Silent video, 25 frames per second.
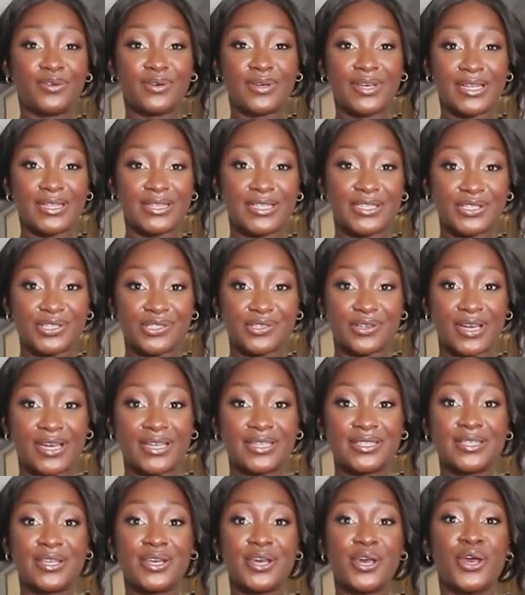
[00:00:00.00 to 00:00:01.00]
you get this
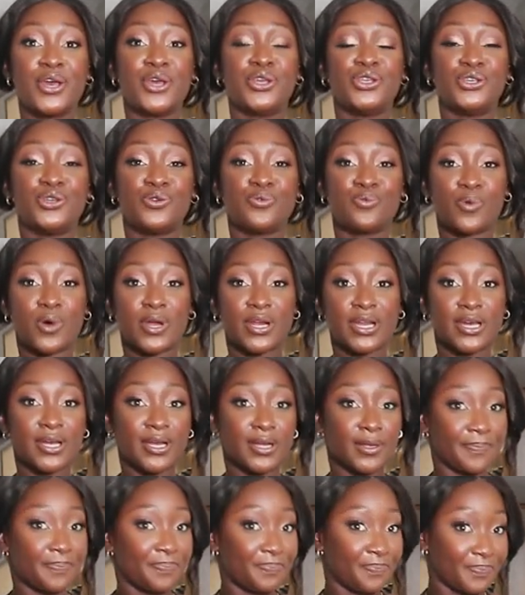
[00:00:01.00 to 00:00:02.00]
dress, you
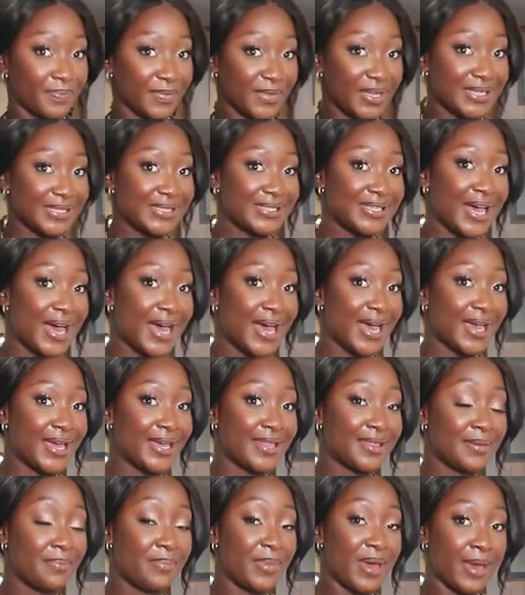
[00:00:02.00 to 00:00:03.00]
wanna tie
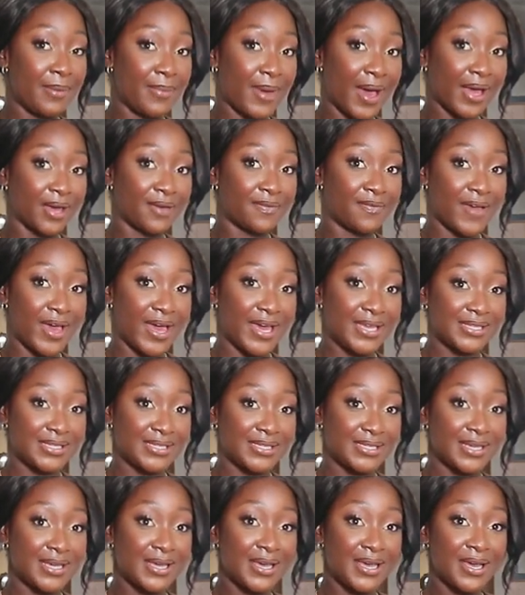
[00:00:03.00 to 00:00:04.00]
the bareback
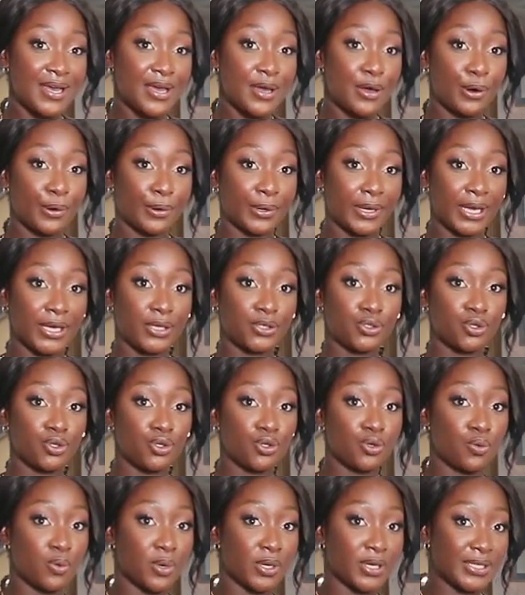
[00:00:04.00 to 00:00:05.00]
first. Okay, so
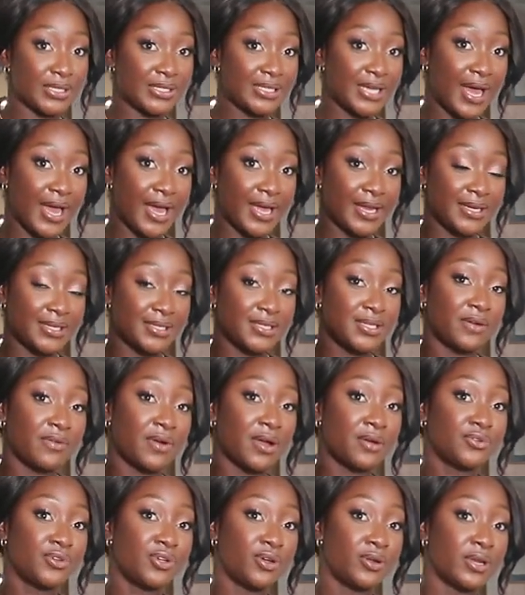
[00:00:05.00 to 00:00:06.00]
you wanna tie this
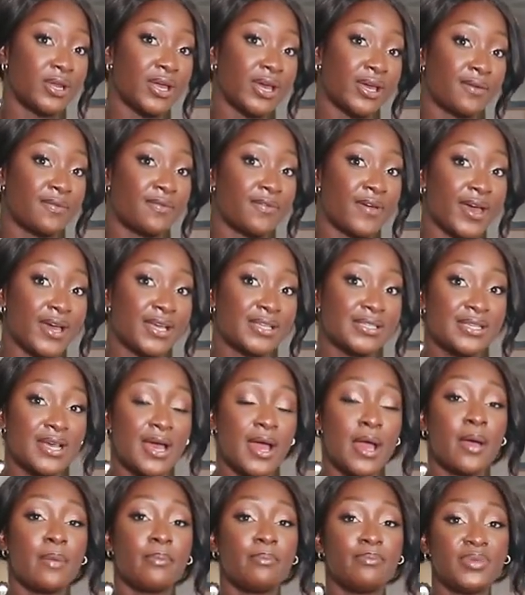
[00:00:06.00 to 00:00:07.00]
around your neck first
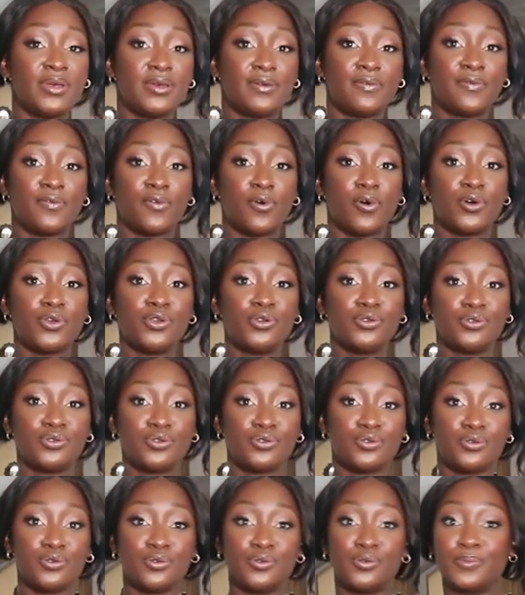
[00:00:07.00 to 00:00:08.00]
before you
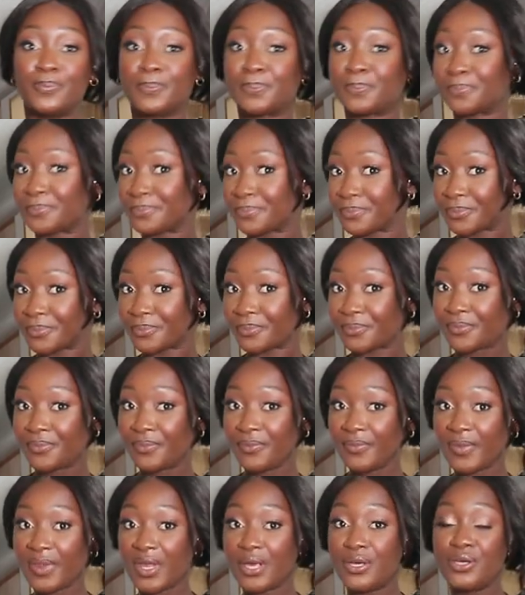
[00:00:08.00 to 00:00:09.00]
do,
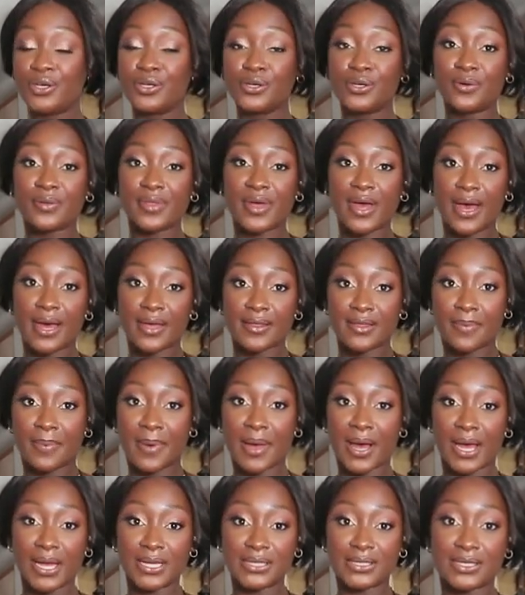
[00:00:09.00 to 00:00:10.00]
you know, the other
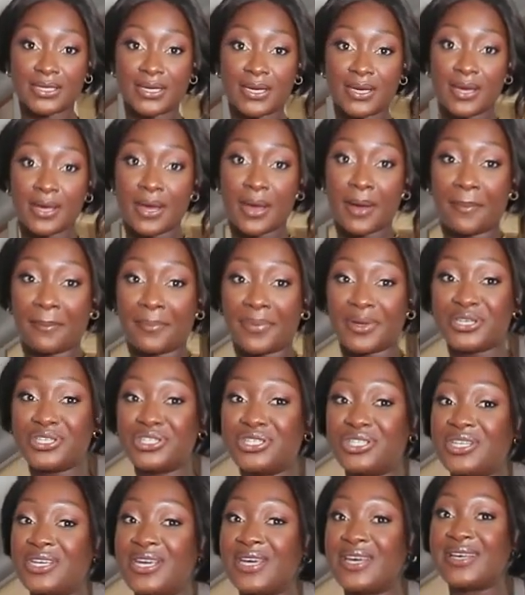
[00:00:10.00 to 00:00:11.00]
part. But
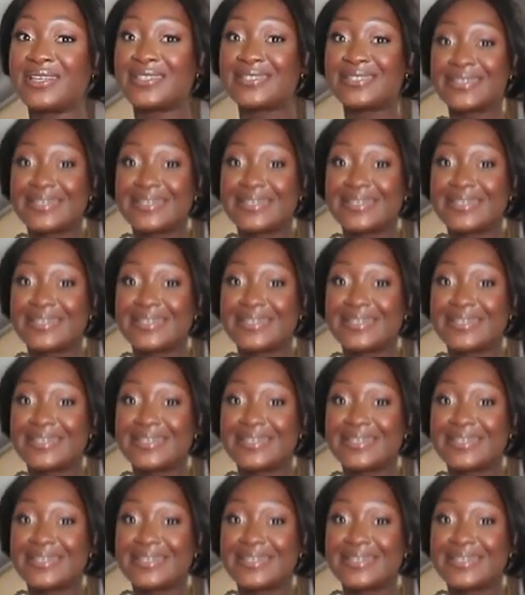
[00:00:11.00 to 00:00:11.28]
she is